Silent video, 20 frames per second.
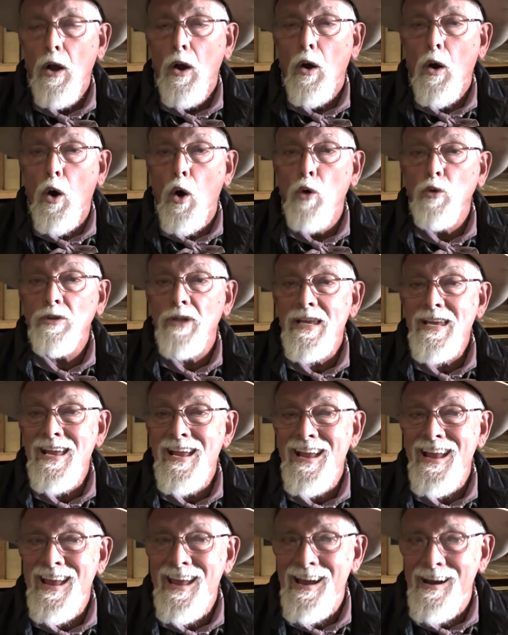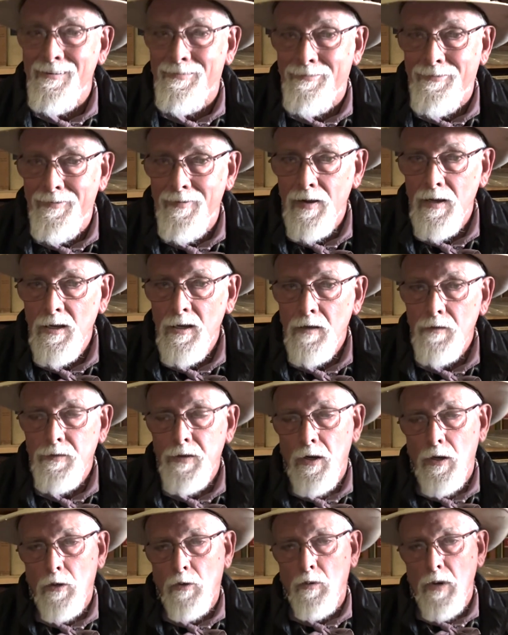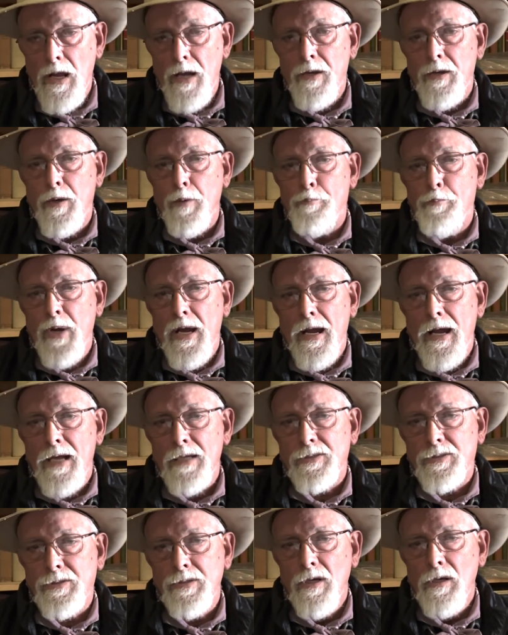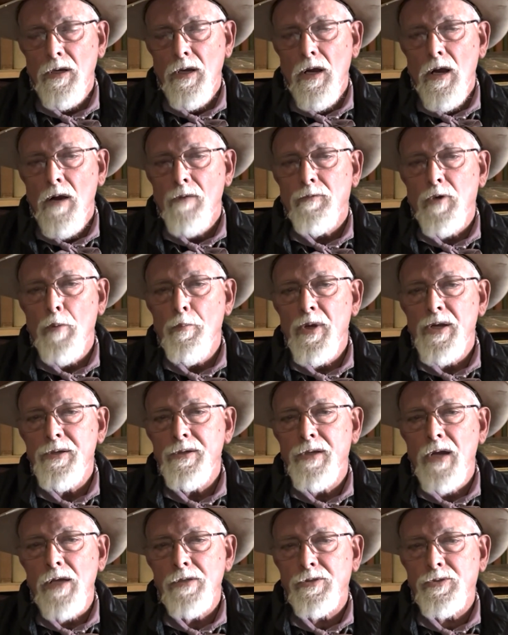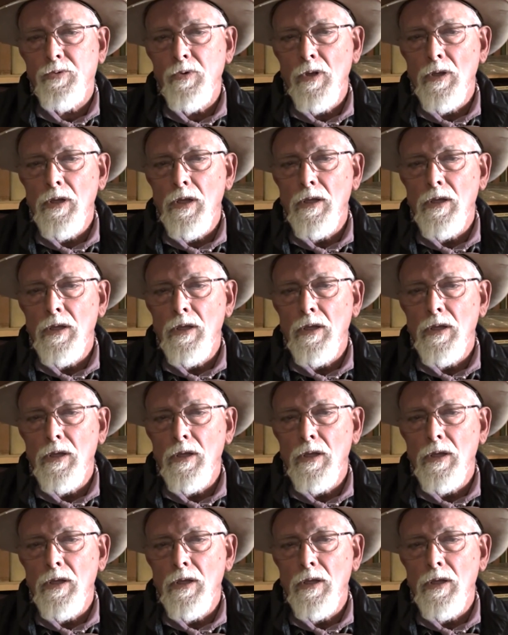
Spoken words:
Only if they are granted a pass from industrial